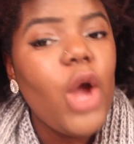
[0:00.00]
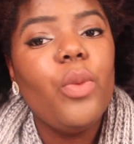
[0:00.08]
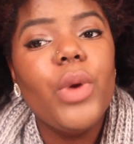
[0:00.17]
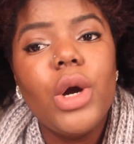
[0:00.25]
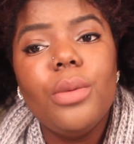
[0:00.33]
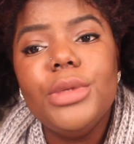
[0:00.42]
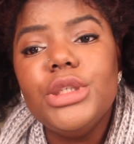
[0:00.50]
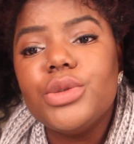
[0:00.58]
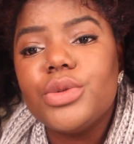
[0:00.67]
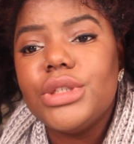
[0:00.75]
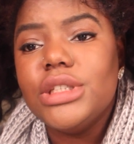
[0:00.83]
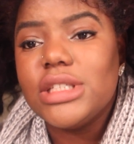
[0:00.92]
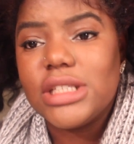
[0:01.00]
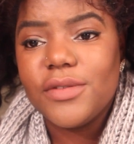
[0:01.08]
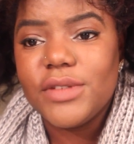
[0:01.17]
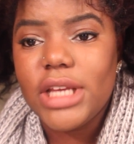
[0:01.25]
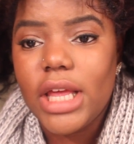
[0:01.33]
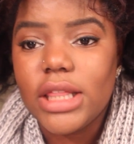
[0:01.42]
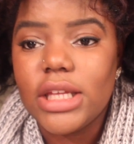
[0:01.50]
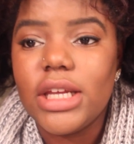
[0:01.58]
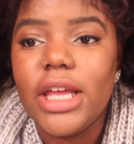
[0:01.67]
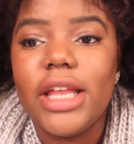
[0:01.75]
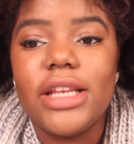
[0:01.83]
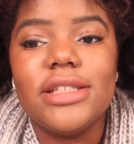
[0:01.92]
we're gonna be doing this stuff
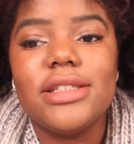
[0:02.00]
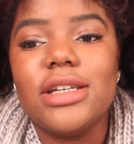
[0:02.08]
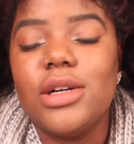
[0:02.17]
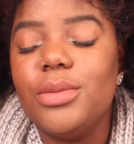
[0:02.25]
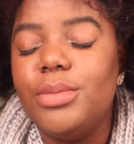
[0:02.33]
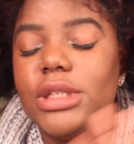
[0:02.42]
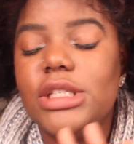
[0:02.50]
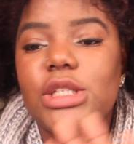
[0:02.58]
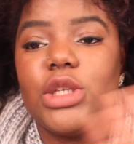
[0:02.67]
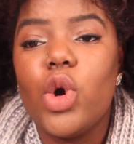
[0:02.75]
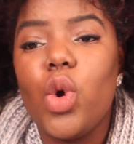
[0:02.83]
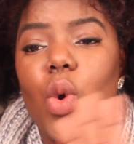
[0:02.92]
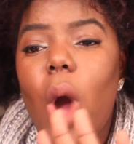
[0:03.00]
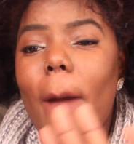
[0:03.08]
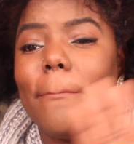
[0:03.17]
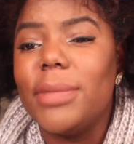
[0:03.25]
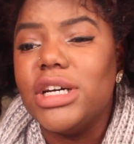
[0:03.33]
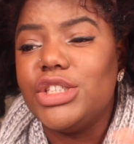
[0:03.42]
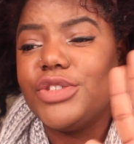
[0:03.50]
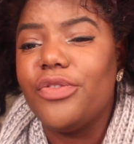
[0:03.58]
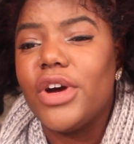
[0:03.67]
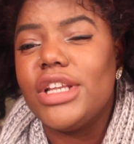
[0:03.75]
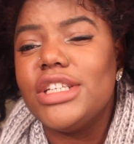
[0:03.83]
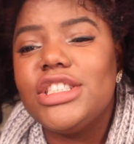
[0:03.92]
together, and it's gonna be so much
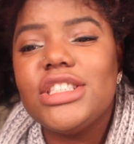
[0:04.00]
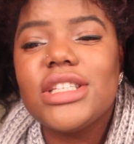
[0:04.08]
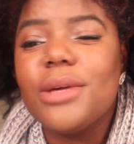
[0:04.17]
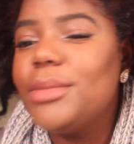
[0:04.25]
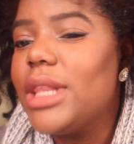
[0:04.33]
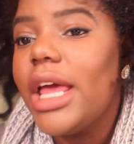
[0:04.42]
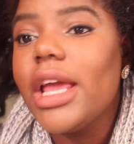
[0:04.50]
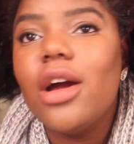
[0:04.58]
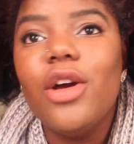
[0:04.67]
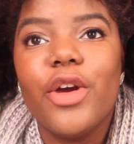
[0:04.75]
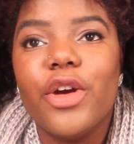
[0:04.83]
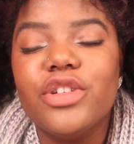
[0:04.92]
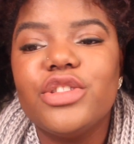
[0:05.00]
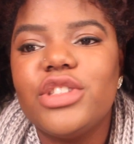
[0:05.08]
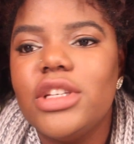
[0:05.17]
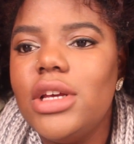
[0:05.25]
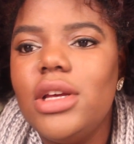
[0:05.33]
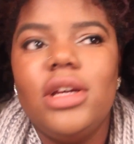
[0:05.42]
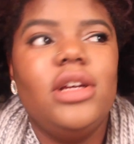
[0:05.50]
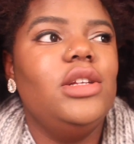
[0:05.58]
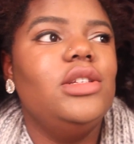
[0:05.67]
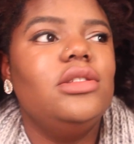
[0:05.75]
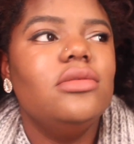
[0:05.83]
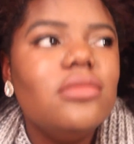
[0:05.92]
fun. It's just gonna be like girls
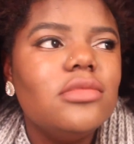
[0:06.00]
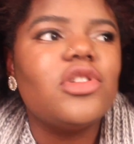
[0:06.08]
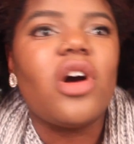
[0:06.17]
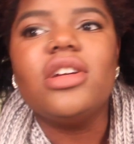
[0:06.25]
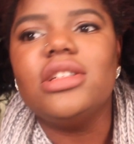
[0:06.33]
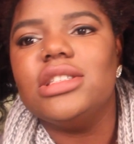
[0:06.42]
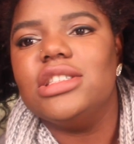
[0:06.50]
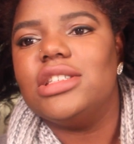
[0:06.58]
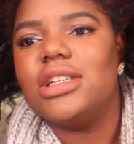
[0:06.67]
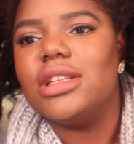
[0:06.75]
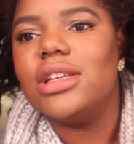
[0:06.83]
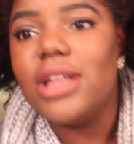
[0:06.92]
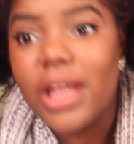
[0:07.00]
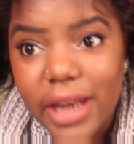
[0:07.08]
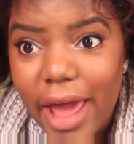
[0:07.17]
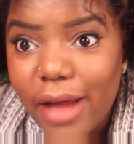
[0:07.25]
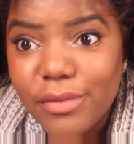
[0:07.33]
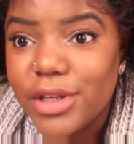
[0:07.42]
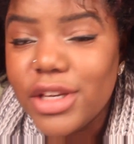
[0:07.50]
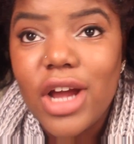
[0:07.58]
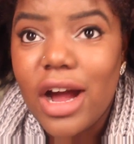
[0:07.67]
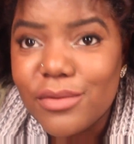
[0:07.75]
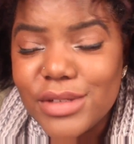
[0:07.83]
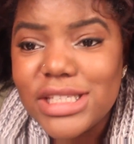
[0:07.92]
talking to each other and having
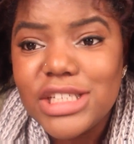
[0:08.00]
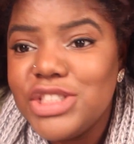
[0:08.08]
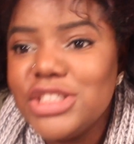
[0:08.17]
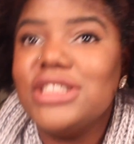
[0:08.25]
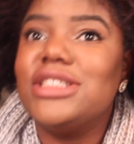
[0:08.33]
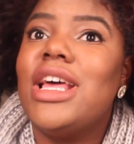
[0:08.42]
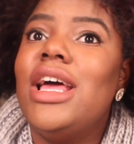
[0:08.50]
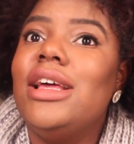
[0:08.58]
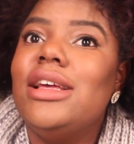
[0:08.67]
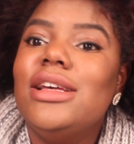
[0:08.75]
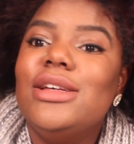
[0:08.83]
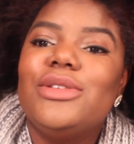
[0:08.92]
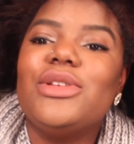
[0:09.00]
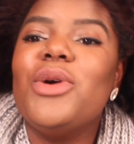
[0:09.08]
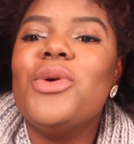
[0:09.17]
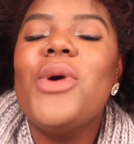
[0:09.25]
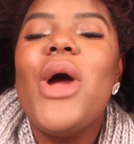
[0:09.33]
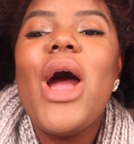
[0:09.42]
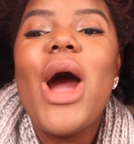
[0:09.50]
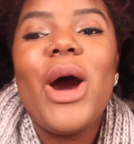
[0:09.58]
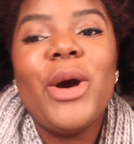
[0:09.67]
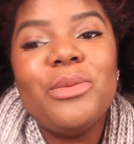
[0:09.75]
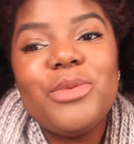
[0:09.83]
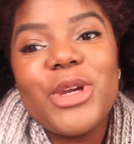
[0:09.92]
conversations. So
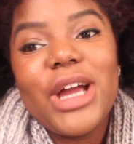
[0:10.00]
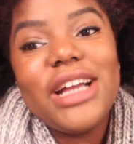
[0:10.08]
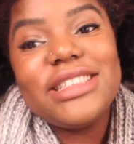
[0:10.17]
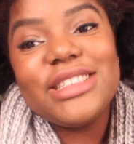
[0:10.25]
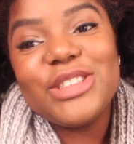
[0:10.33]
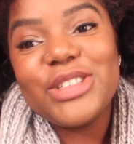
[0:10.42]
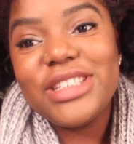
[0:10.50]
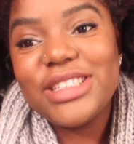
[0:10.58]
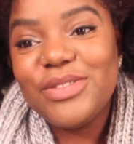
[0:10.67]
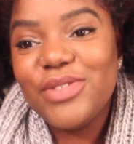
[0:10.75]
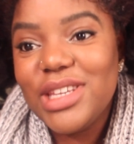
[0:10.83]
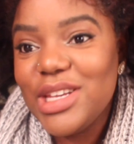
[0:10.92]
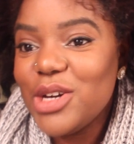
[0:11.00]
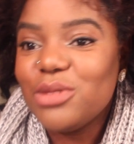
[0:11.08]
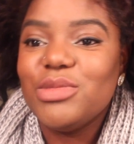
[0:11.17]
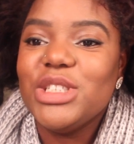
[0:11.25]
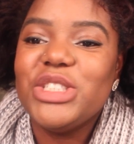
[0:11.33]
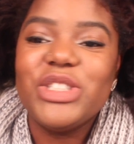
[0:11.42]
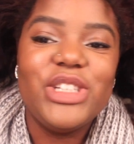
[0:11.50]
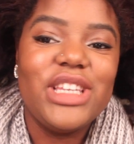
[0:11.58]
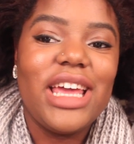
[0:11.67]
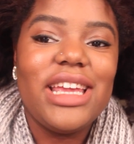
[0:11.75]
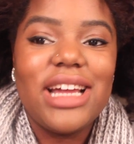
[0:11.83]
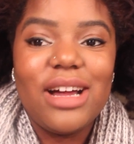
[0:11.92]
I hope you guys enjoyed this video. Make sure you
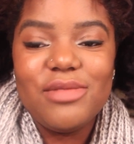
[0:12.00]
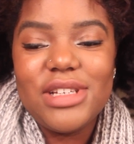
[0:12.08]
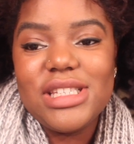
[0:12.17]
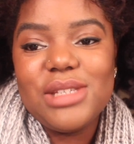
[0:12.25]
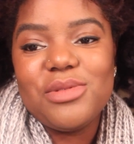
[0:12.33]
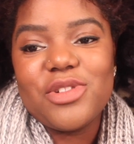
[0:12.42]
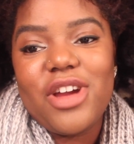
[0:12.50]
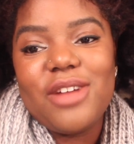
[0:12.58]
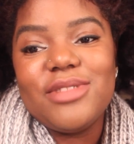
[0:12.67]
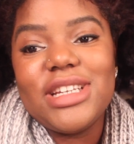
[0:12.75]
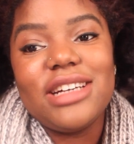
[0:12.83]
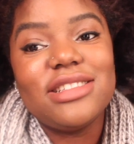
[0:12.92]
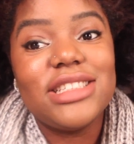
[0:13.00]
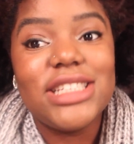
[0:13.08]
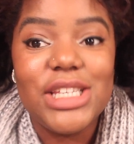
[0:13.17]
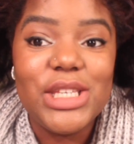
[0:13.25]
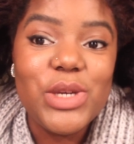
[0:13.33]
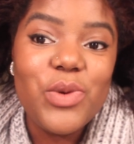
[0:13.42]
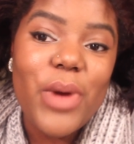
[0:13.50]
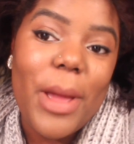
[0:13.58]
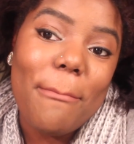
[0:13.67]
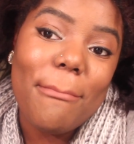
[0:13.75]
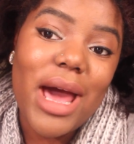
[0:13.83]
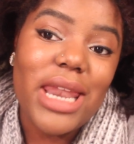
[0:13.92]
like, comment, and subscribe, and I'll see you
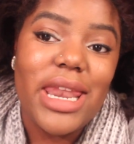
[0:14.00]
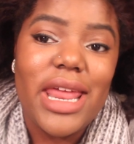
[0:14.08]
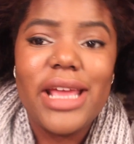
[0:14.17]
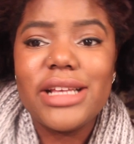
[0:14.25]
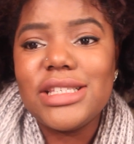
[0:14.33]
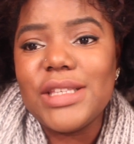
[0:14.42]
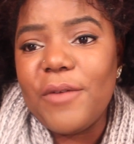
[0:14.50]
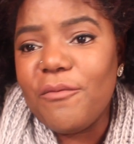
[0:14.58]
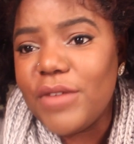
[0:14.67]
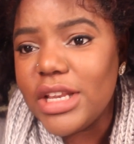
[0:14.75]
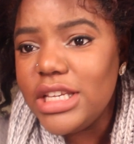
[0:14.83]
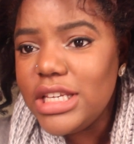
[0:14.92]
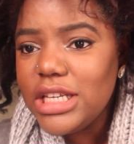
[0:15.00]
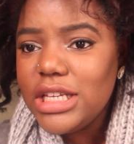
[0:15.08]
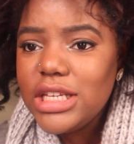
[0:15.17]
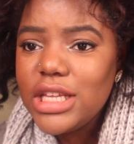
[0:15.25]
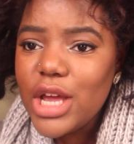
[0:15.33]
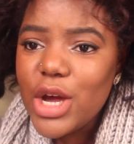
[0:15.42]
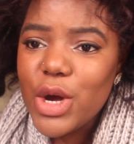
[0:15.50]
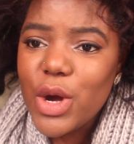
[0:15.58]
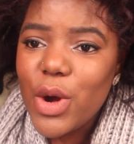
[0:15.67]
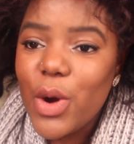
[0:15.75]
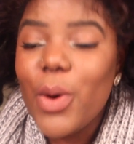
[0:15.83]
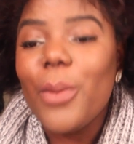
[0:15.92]
in my next
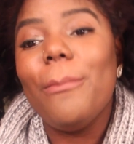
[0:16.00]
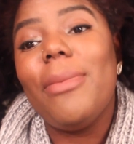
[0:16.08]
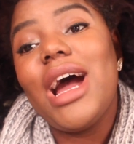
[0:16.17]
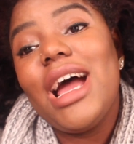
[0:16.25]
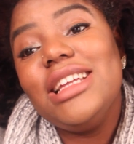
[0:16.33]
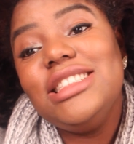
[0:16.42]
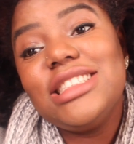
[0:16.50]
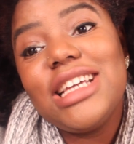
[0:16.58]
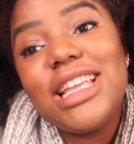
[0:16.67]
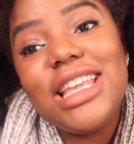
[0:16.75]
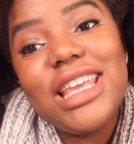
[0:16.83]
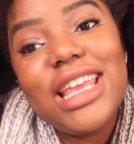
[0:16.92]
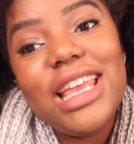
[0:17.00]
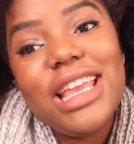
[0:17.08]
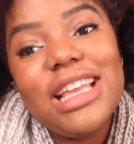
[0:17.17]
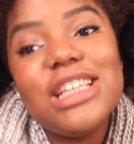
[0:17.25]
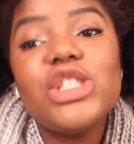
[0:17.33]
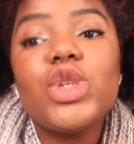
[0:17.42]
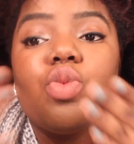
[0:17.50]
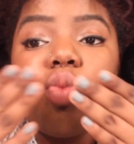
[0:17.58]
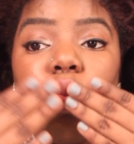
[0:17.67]
video. Bye, junkies.